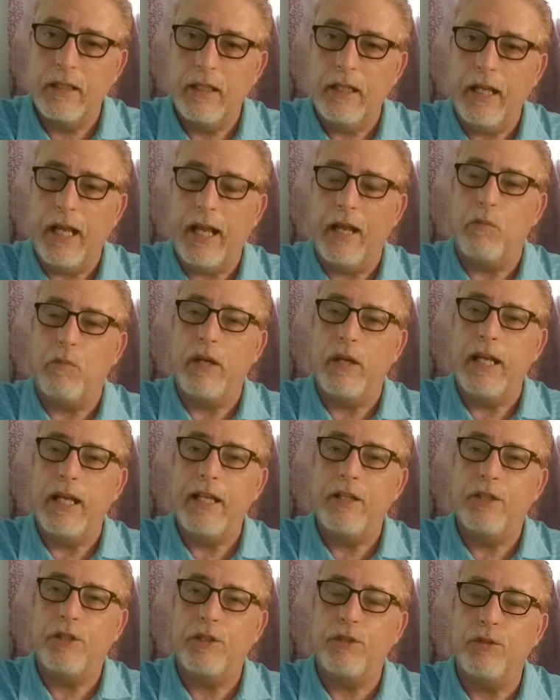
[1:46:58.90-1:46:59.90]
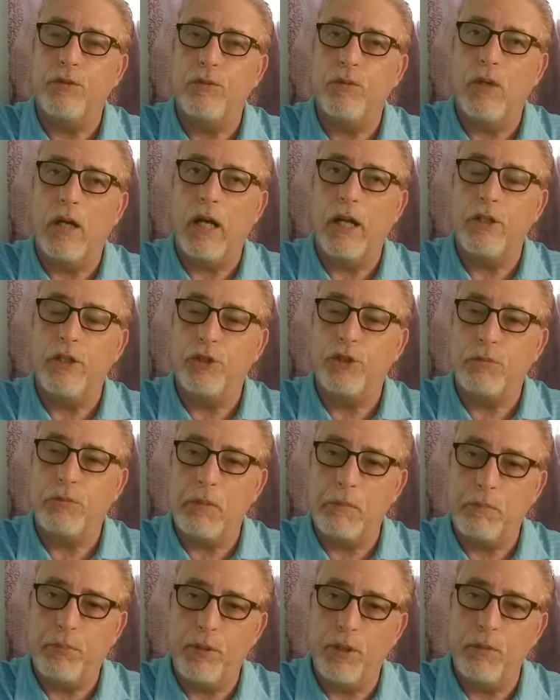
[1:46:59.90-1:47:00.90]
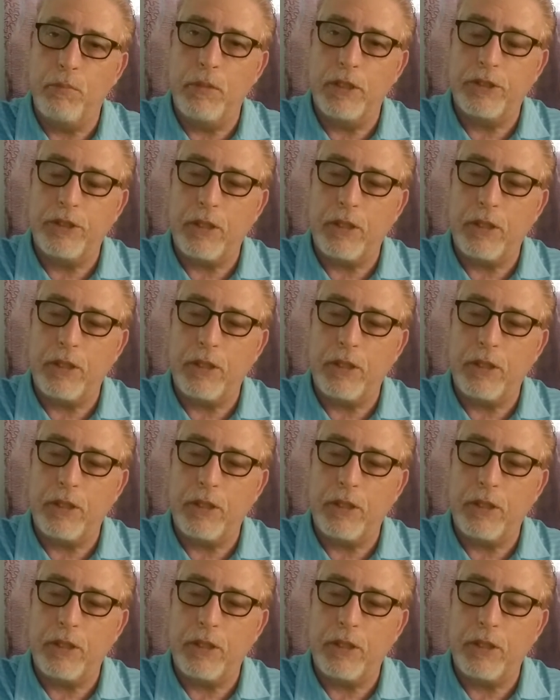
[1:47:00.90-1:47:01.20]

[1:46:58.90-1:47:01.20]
and we need to do some improvements